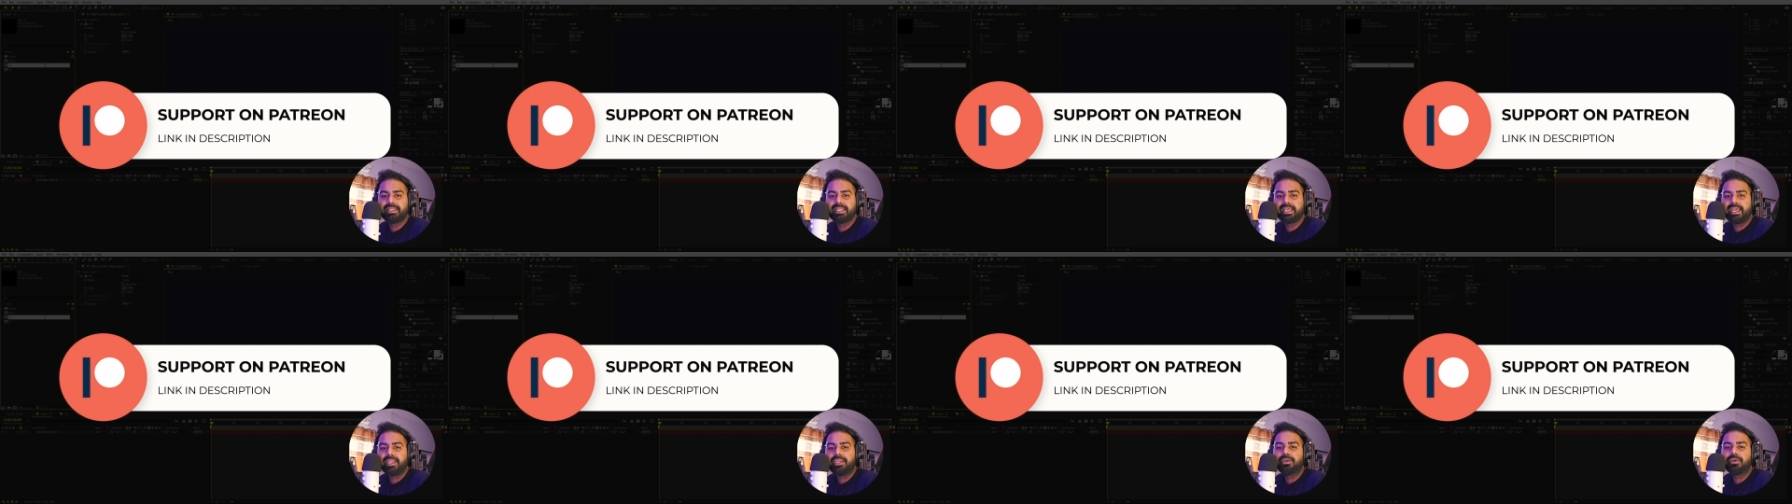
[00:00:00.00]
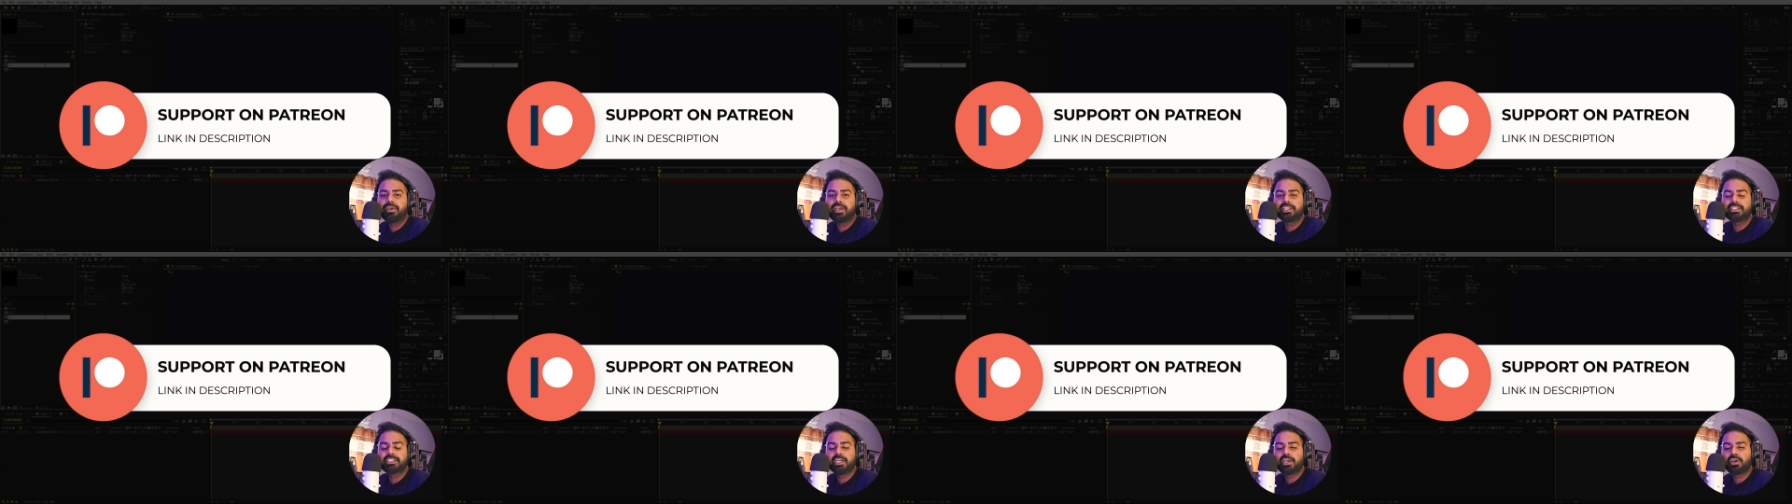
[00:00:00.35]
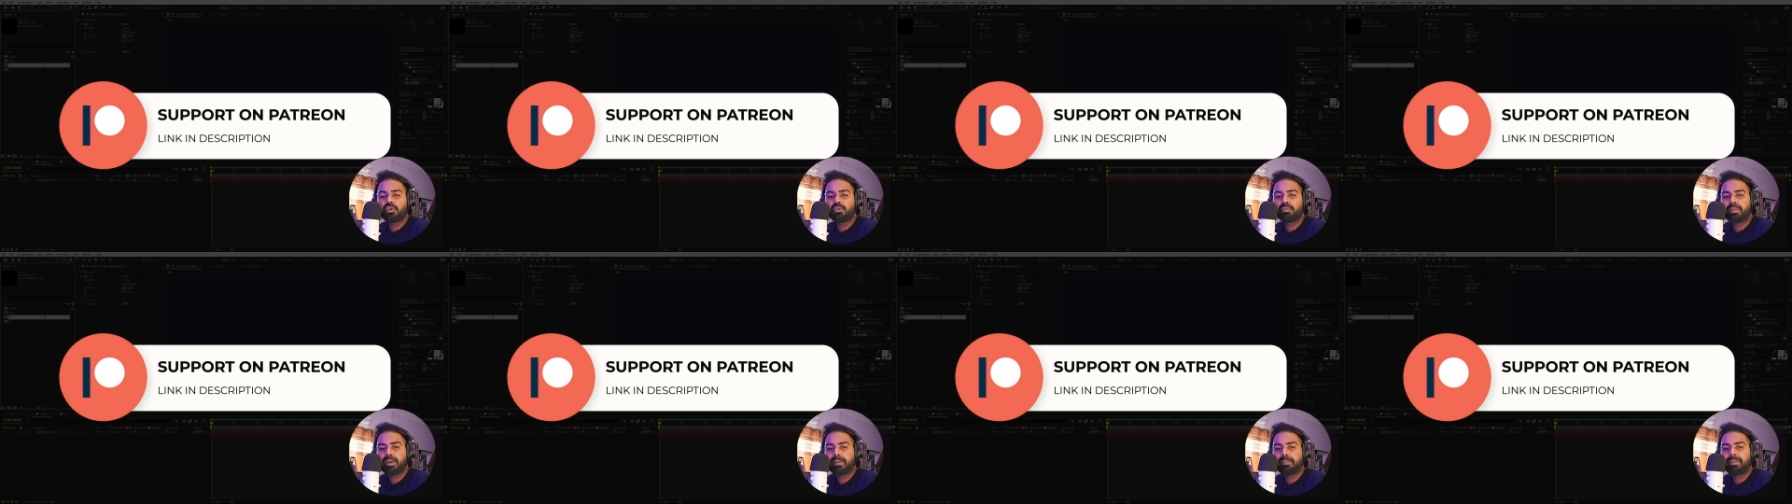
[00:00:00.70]
then you can check
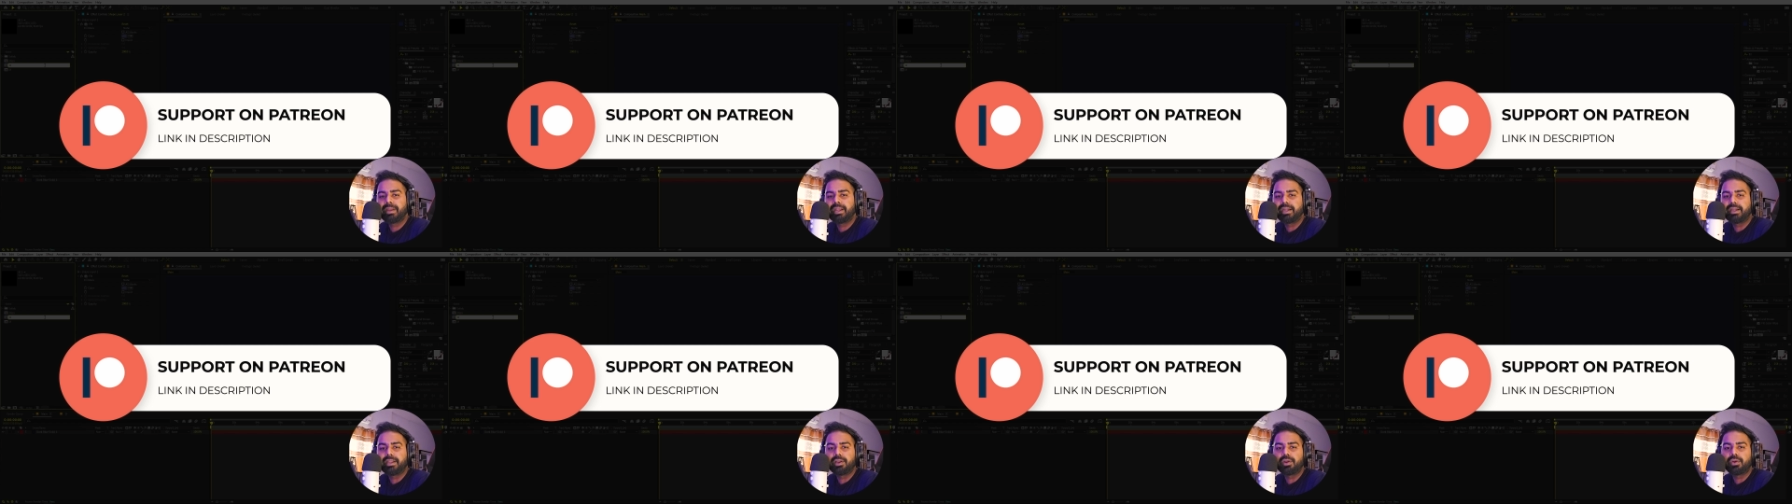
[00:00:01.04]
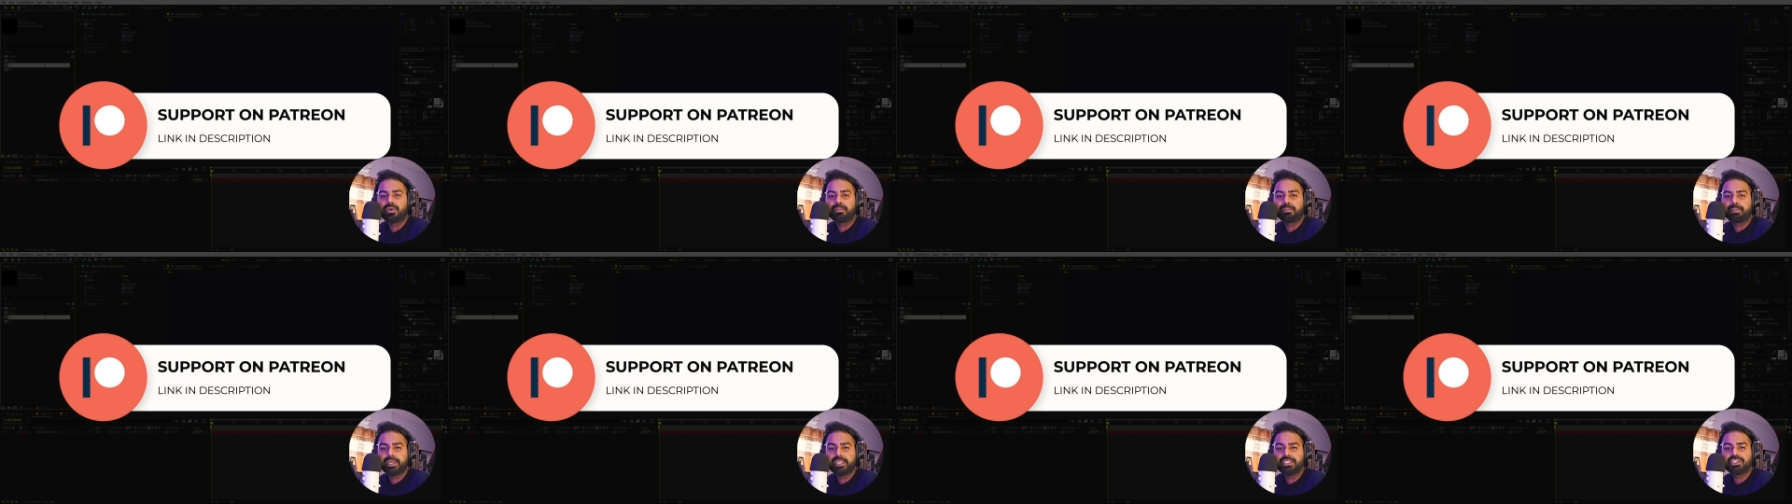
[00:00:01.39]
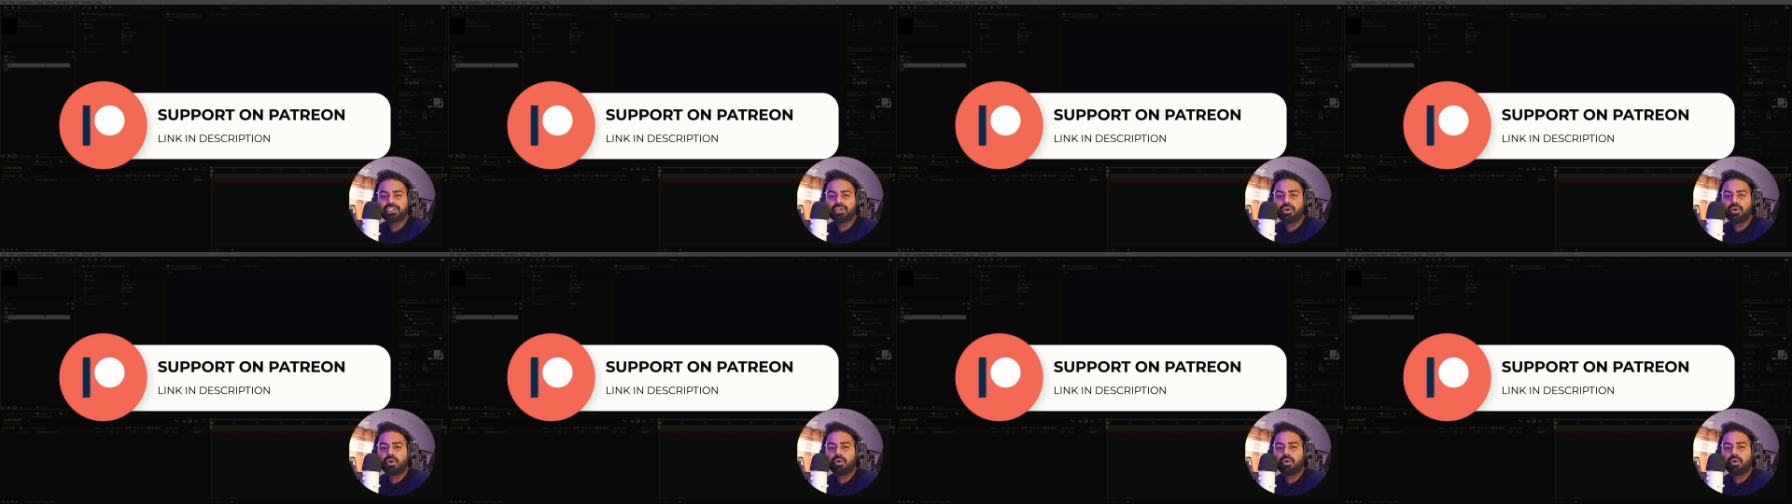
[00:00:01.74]
out my Patreon page.